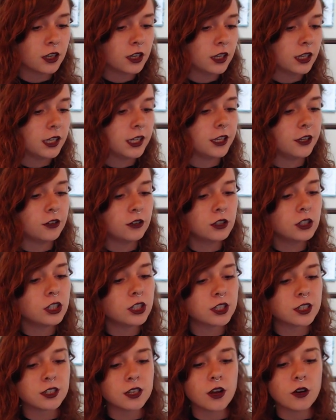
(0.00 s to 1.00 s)
huge
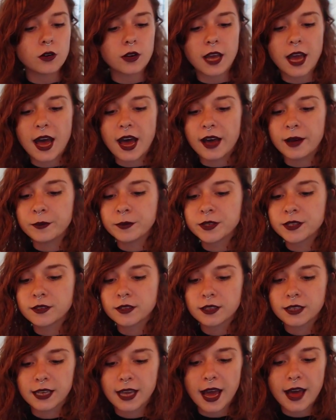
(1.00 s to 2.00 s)
snow caps
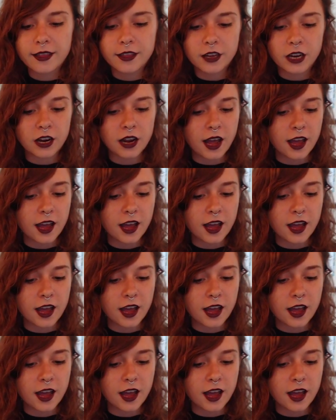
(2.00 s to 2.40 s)
gather